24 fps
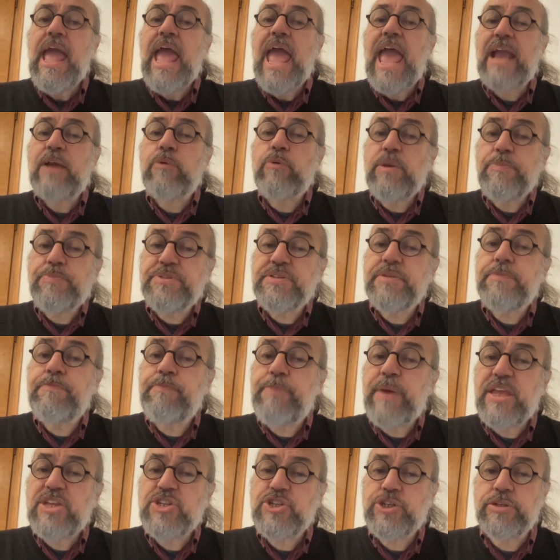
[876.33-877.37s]
Equipped
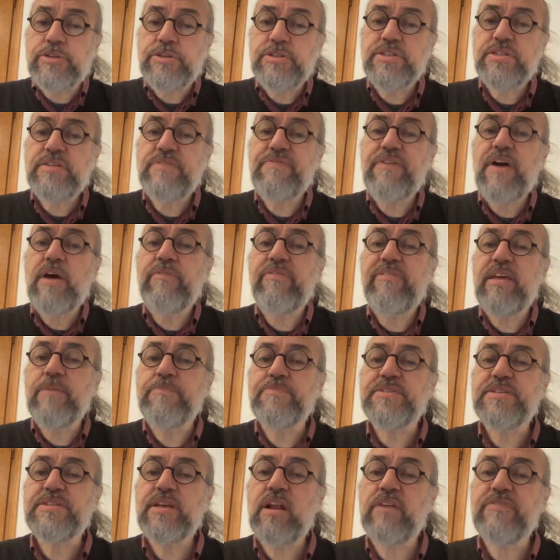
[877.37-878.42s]
patients found
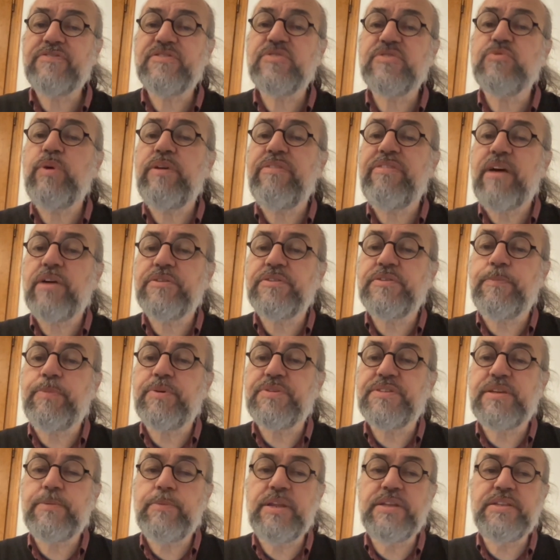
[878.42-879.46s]
themselves without the
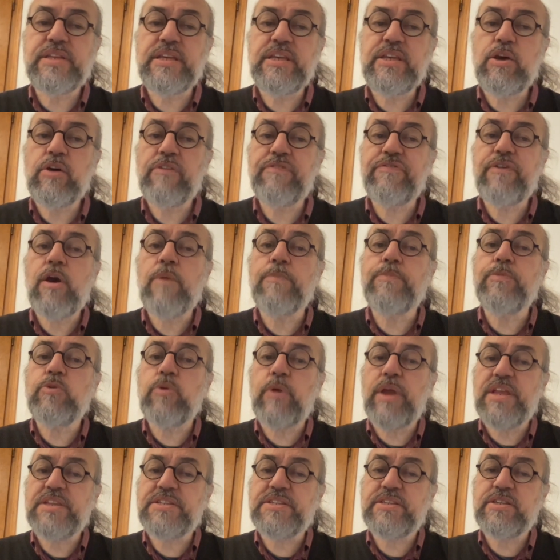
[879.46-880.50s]
possibility of
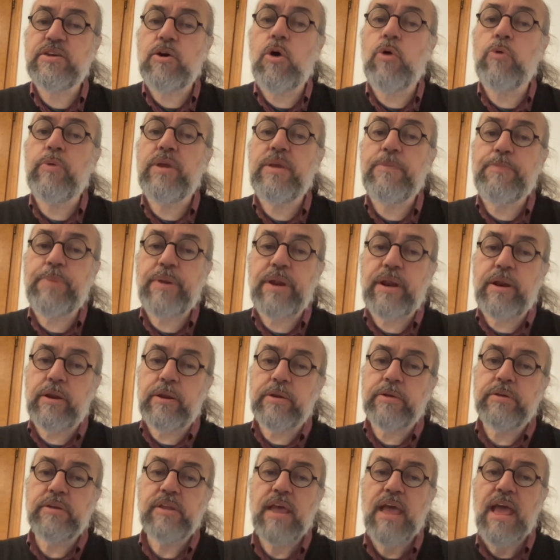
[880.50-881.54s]
upgrades or
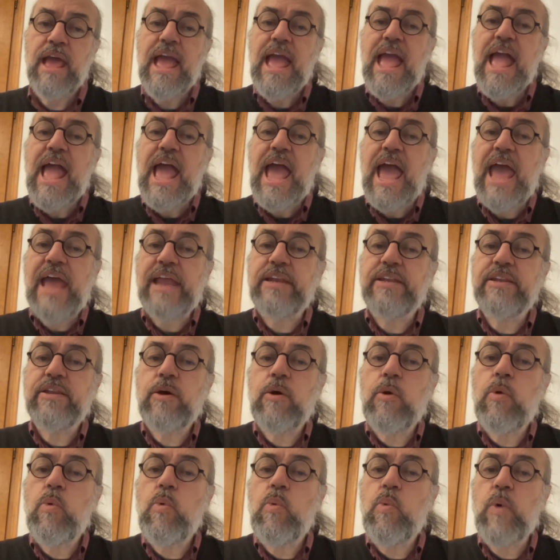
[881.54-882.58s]
repair and
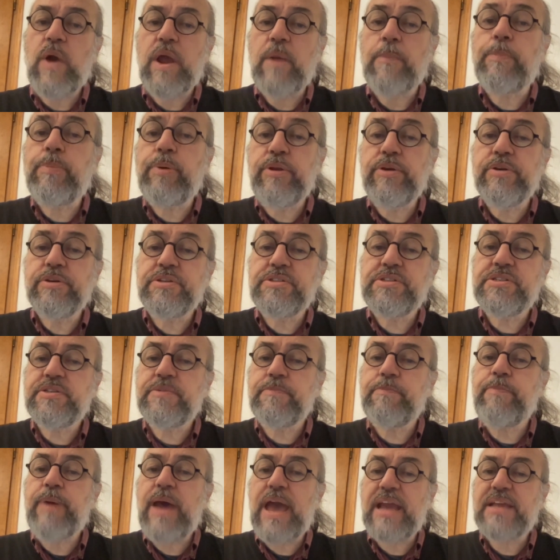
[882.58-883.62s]
were
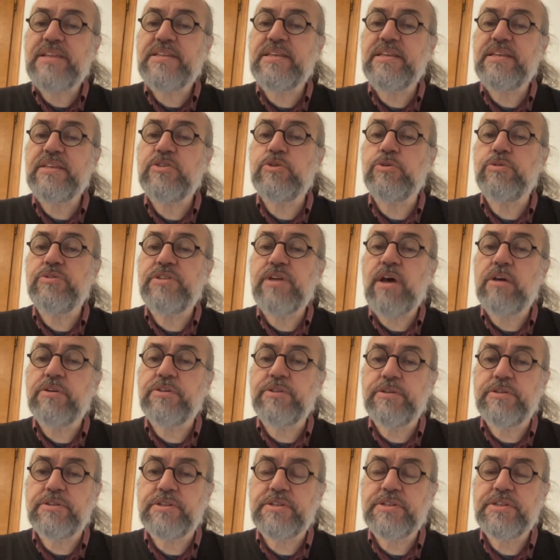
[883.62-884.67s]
plunged back into
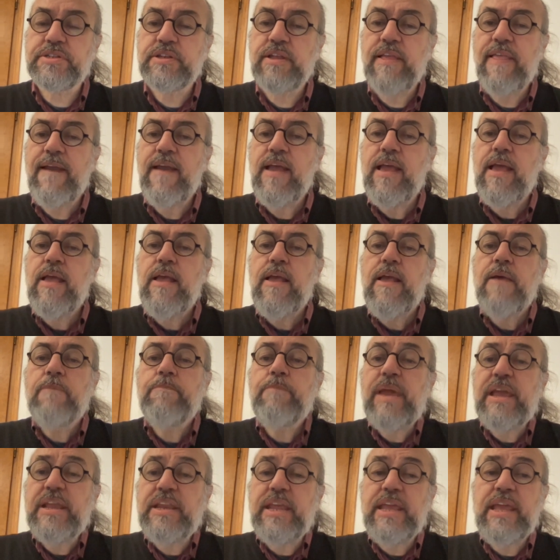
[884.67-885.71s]
darkness.
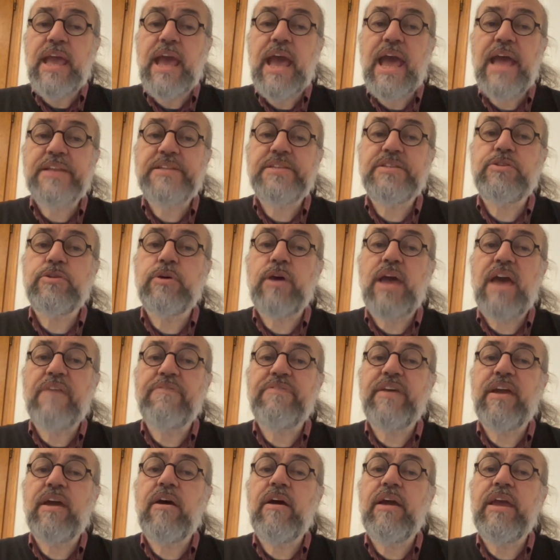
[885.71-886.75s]
Many had to
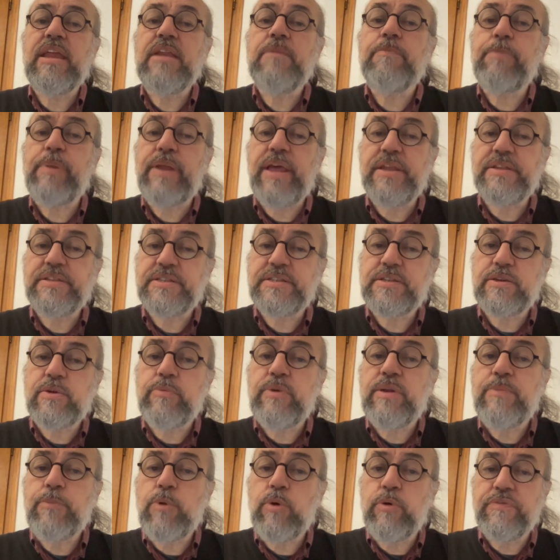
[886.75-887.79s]
have their implants
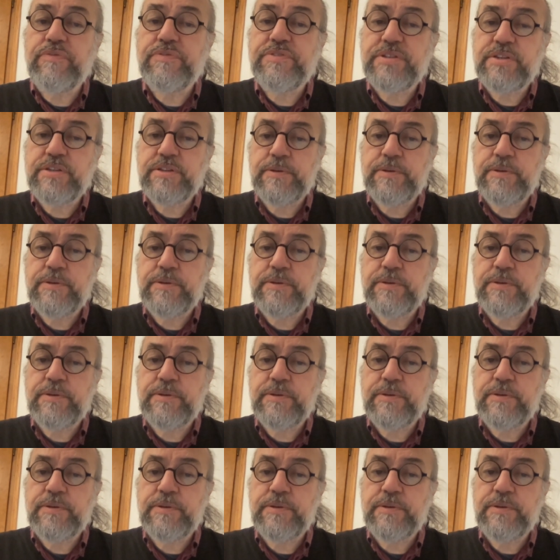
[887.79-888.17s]
removed.